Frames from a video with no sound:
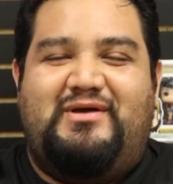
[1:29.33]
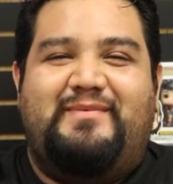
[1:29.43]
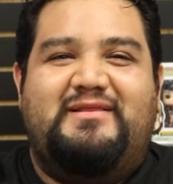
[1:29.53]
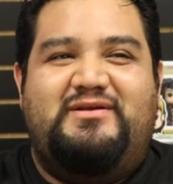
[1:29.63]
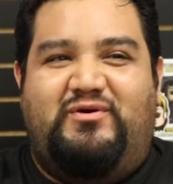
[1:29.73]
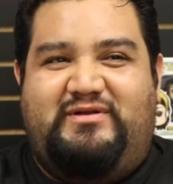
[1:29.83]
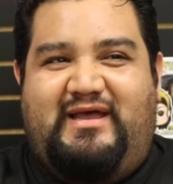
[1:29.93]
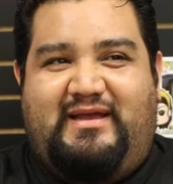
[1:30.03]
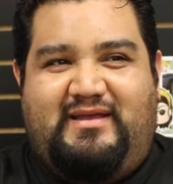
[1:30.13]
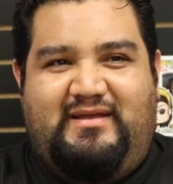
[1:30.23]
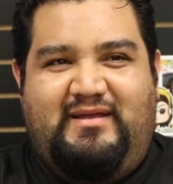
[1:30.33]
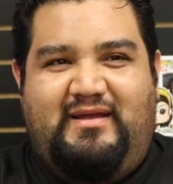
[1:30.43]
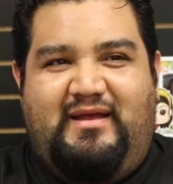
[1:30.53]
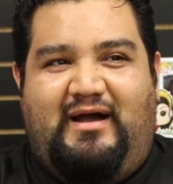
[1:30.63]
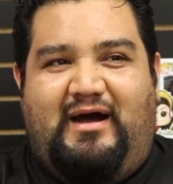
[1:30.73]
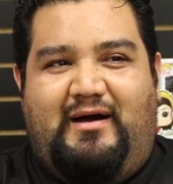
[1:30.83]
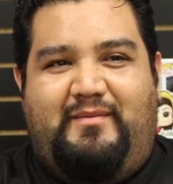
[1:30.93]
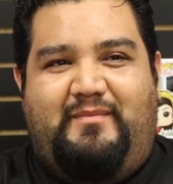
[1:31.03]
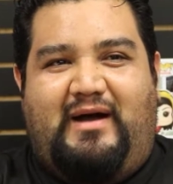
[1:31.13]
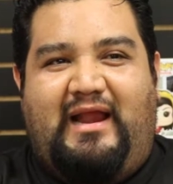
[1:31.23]
So I bought the dual deck.
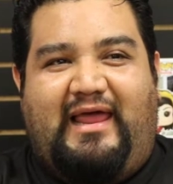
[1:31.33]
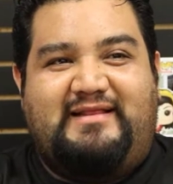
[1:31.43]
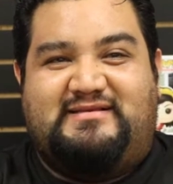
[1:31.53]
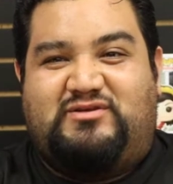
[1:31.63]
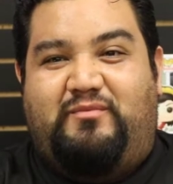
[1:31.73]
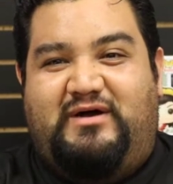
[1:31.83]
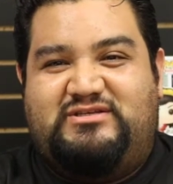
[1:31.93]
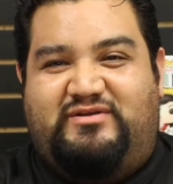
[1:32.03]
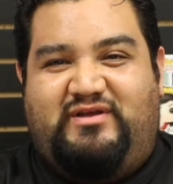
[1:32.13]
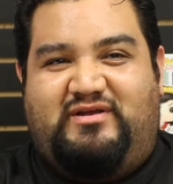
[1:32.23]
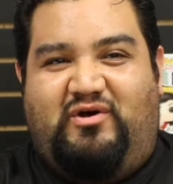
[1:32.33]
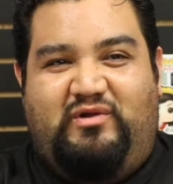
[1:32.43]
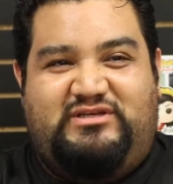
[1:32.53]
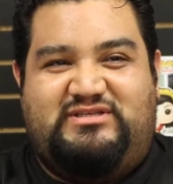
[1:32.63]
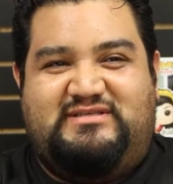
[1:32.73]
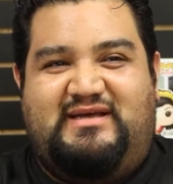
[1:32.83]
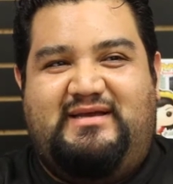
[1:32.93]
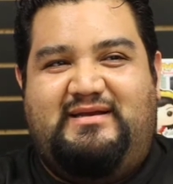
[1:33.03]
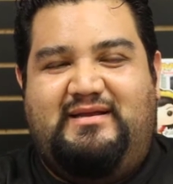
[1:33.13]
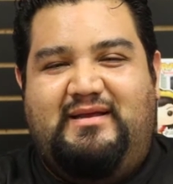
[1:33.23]
I liked it so much on the Coalition
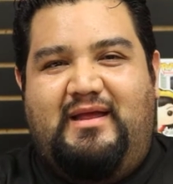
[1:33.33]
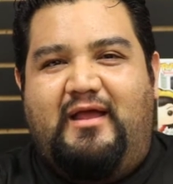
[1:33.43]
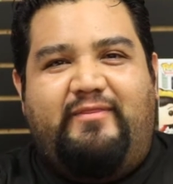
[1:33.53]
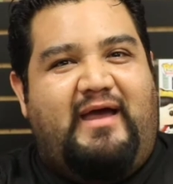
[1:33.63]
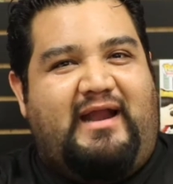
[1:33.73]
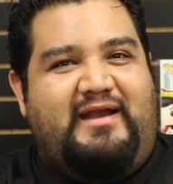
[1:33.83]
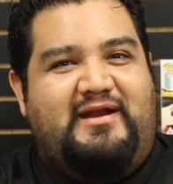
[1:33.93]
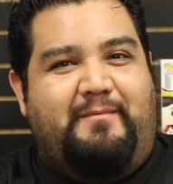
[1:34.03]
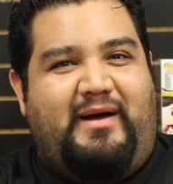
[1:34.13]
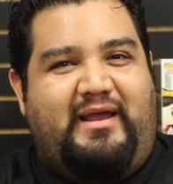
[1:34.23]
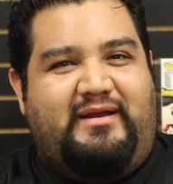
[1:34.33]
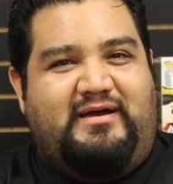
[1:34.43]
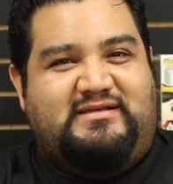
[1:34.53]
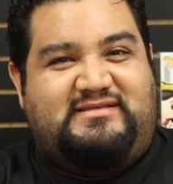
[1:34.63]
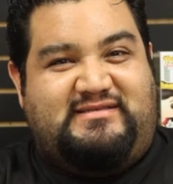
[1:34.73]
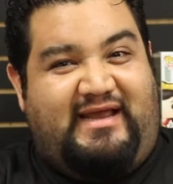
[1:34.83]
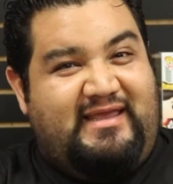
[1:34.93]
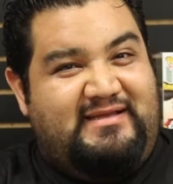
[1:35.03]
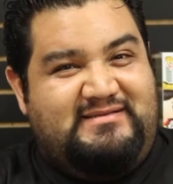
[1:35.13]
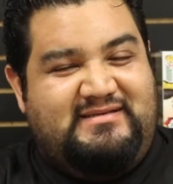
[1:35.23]
side that I ended up buying a
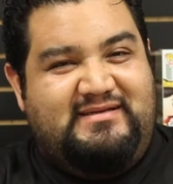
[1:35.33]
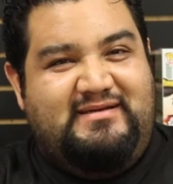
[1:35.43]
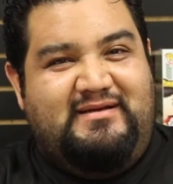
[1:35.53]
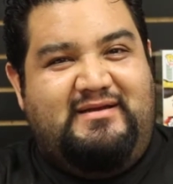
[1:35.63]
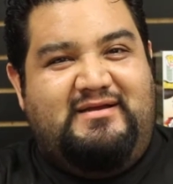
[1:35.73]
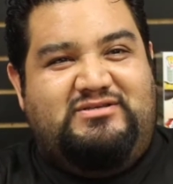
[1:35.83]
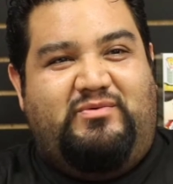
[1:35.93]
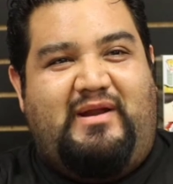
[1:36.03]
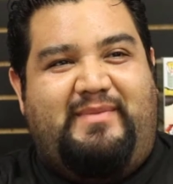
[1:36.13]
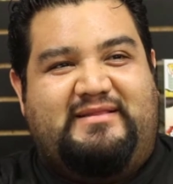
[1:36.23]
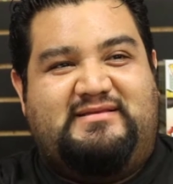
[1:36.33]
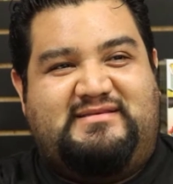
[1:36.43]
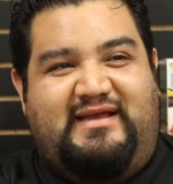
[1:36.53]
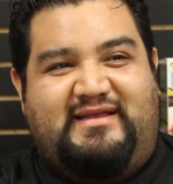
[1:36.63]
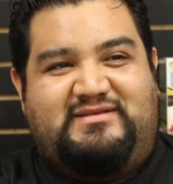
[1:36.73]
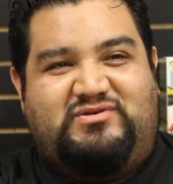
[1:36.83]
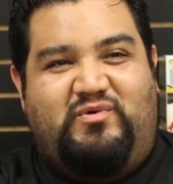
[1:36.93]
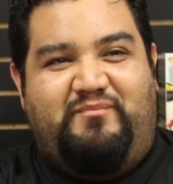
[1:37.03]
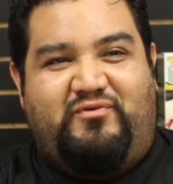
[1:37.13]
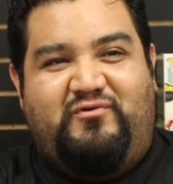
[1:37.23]
second. So when I bought the second to
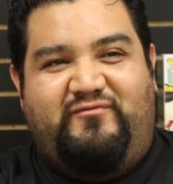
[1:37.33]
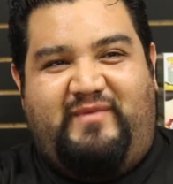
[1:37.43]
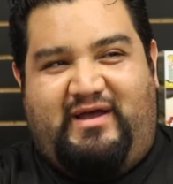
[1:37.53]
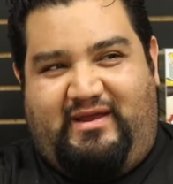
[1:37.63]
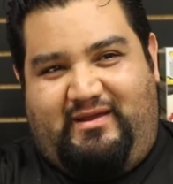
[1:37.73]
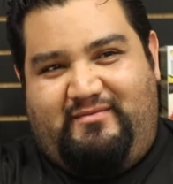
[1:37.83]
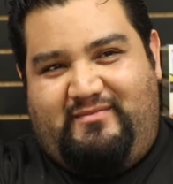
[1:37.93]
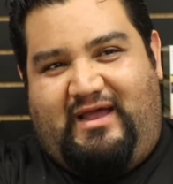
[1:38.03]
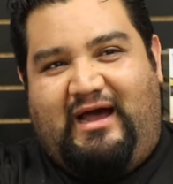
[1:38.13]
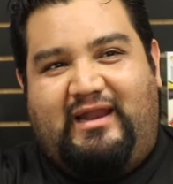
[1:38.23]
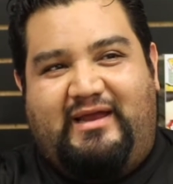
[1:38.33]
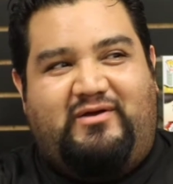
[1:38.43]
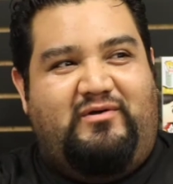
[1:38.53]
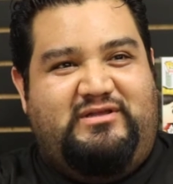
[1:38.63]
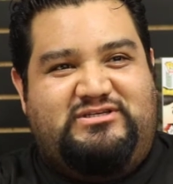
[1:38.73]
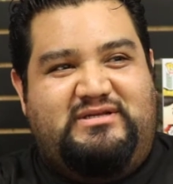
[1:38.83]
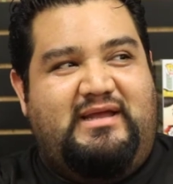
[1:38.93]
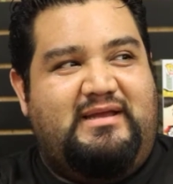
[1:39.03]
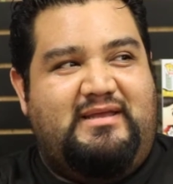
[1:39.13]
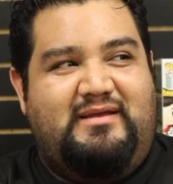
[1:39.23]
improve my ally Coalition
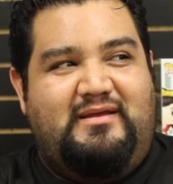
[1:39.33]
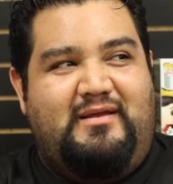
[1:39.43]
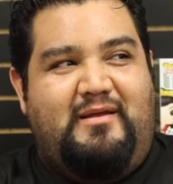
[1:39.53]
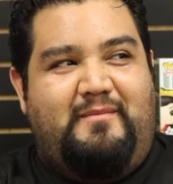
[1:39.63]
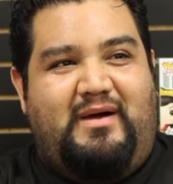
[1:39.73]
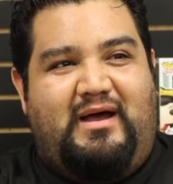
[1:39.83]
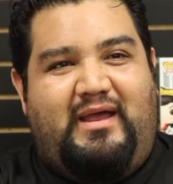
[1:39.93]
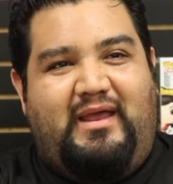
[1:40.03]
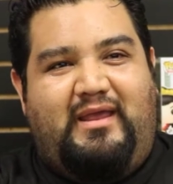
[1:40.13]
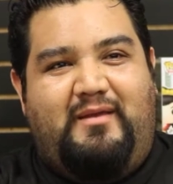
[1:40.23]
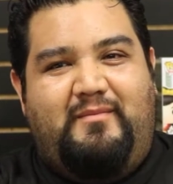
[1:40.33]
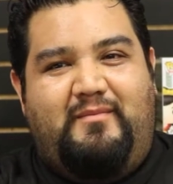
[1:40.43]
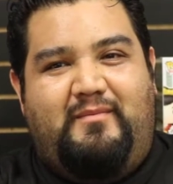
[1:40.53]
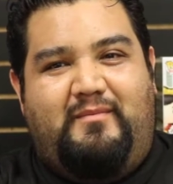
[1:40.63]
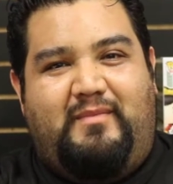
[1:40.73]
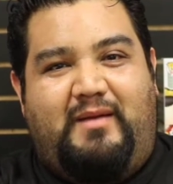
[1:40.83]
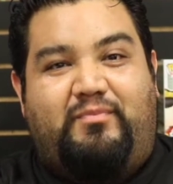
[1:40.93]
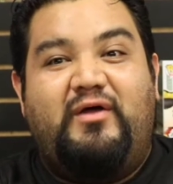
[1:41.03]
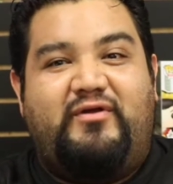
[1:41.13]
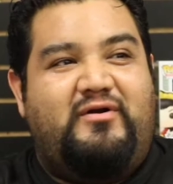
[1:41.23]
deck, my
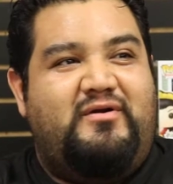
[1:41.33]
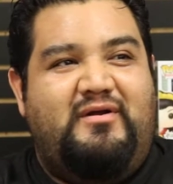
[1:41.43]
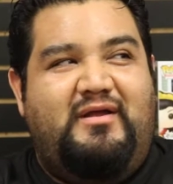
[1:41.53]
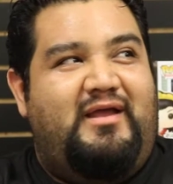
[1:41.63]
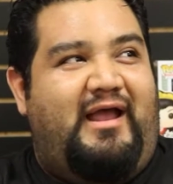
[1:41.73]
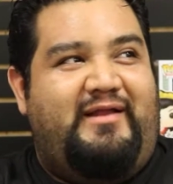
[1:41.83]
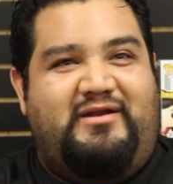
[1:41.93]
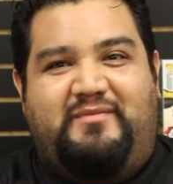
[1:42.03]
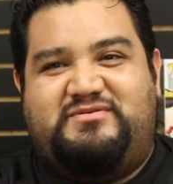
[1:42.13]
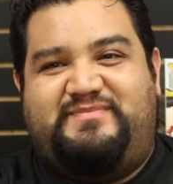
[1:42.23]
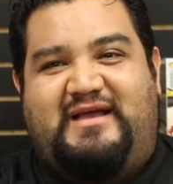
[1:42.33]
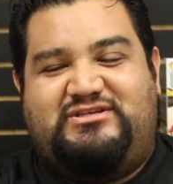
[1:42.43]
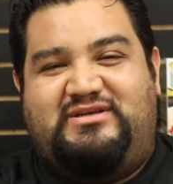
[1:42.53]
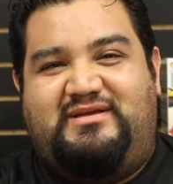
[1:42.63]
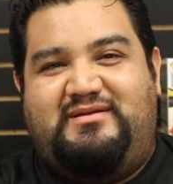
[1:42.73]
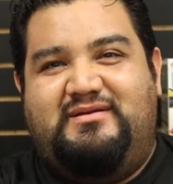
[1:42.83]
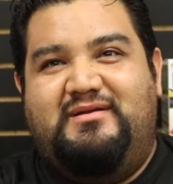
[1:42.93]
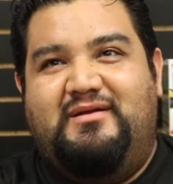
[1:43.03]
brother ended up smashing